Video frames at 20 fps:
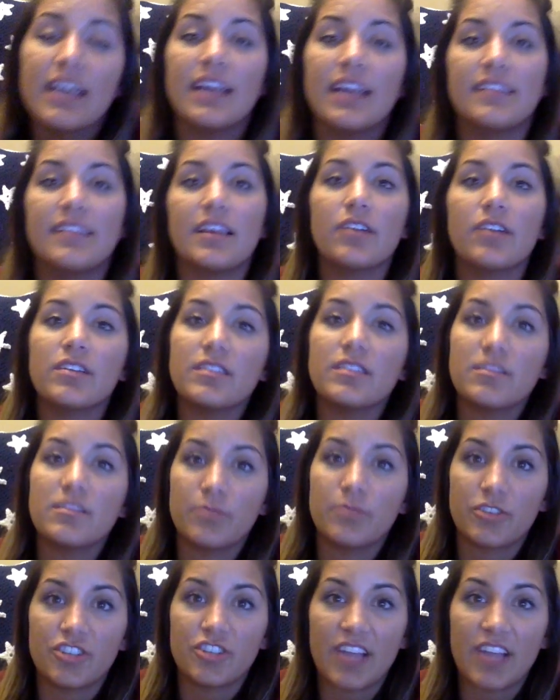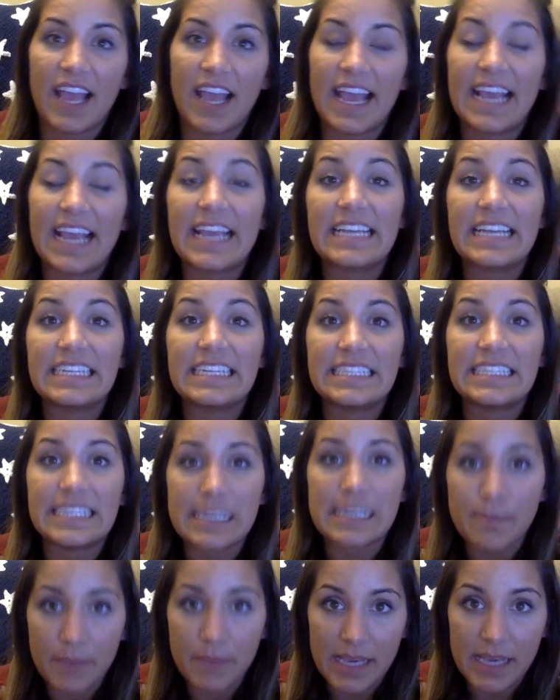it's now going to switch to
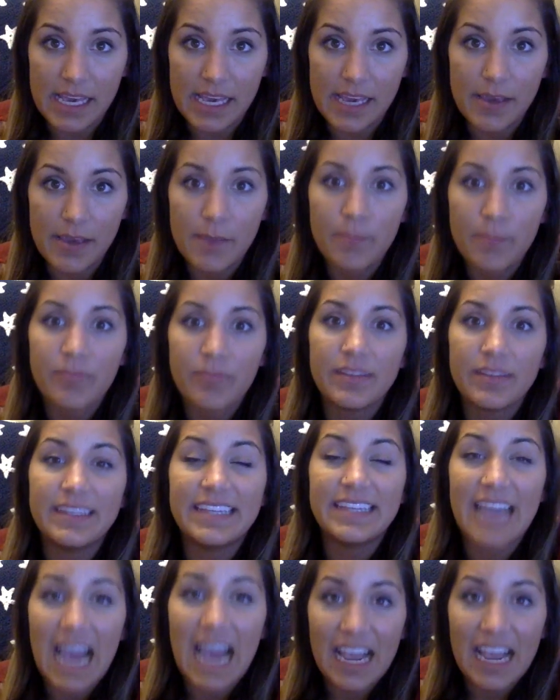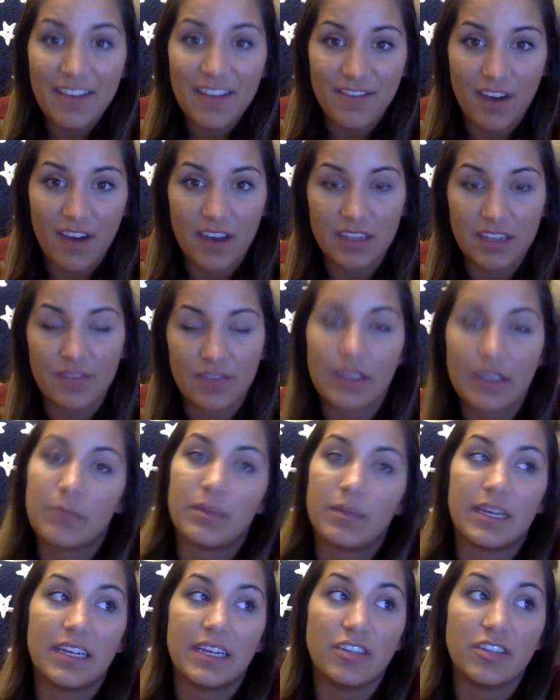ADP, diphosphate,
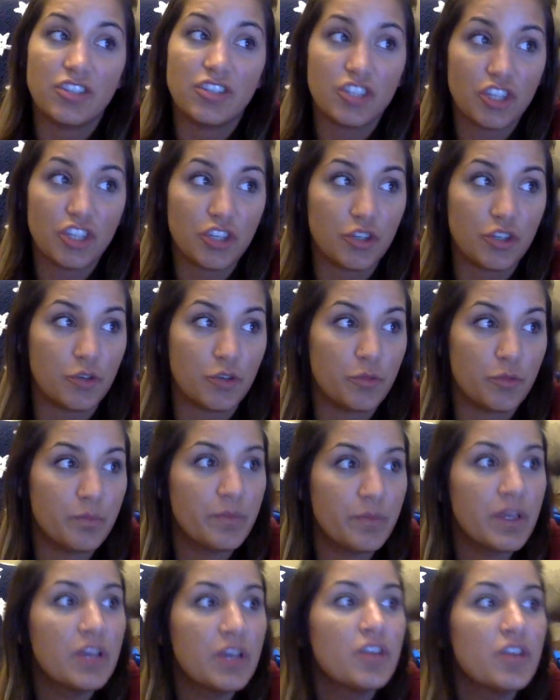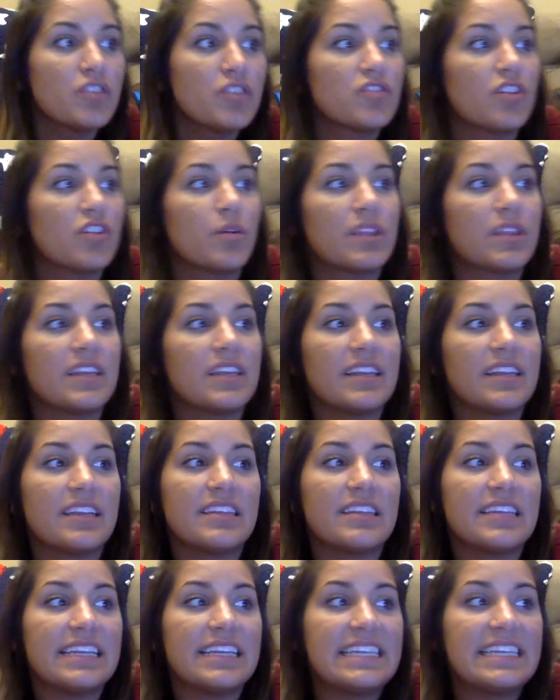meaning two. So with
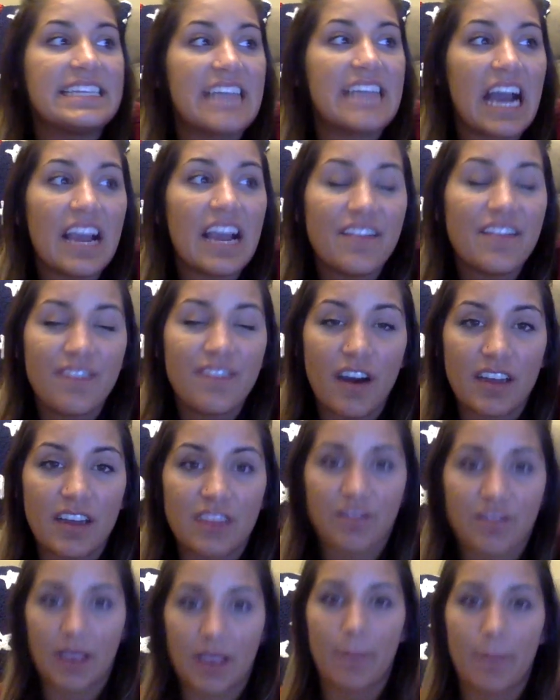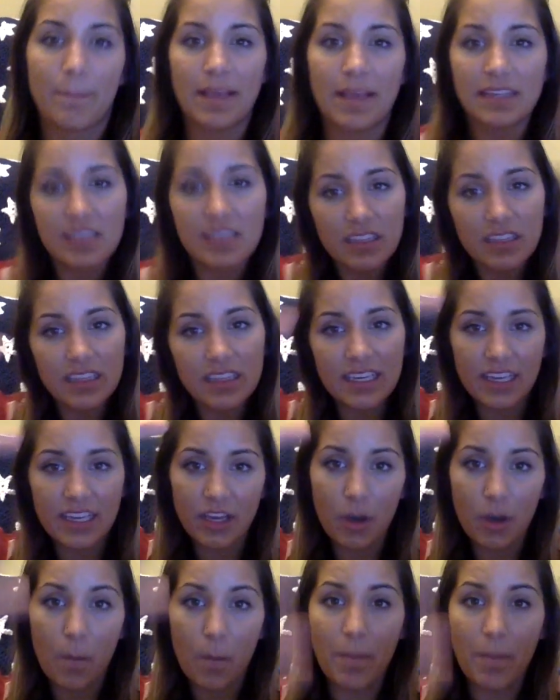adenosine diphosphate, basically you
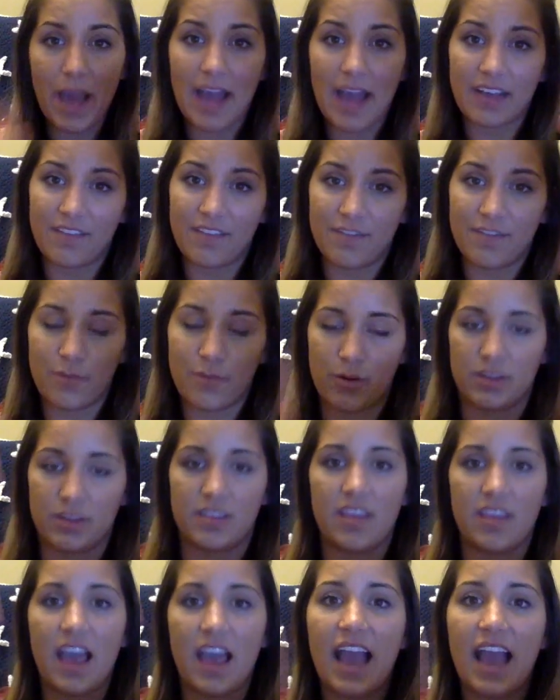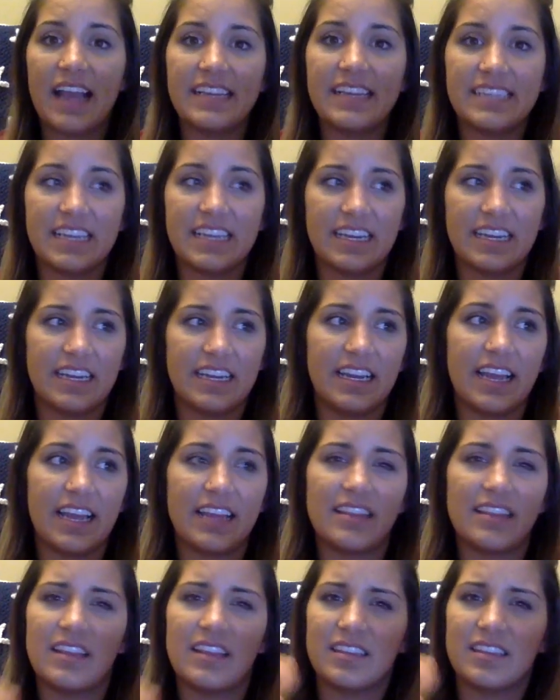can go back and forth. So the idea
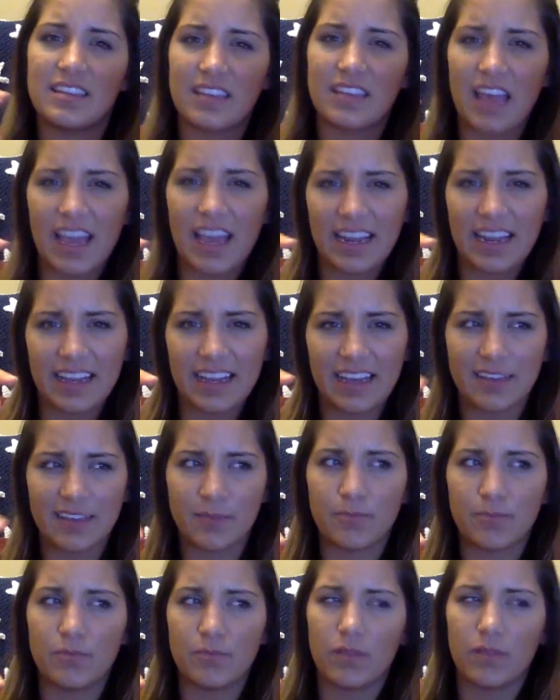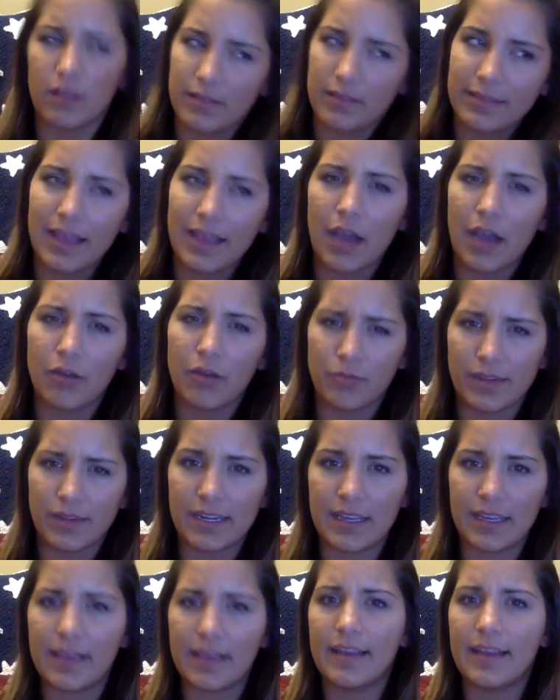in this slide, I guess, now
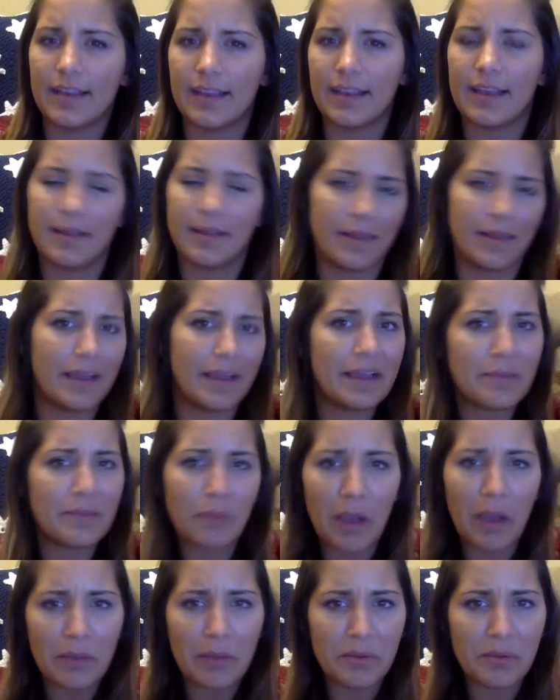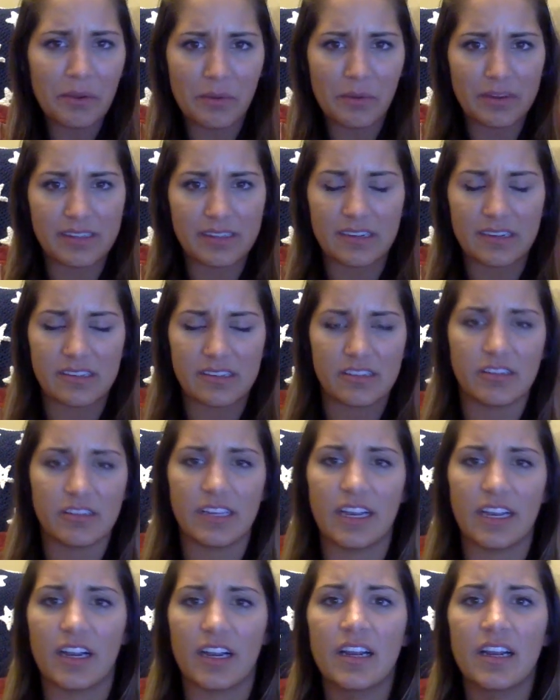reading it again, probably wasn't as
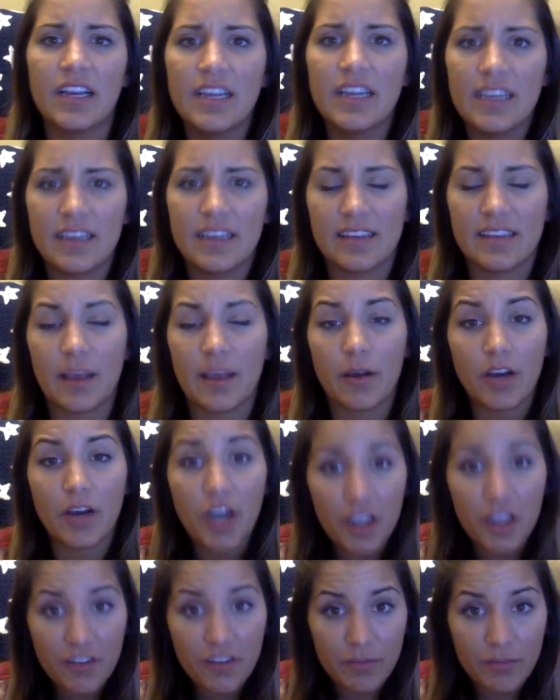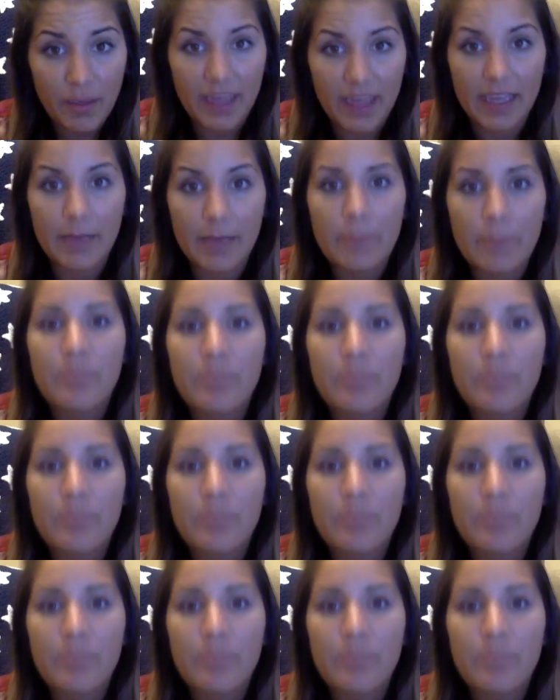clear as I could have made it.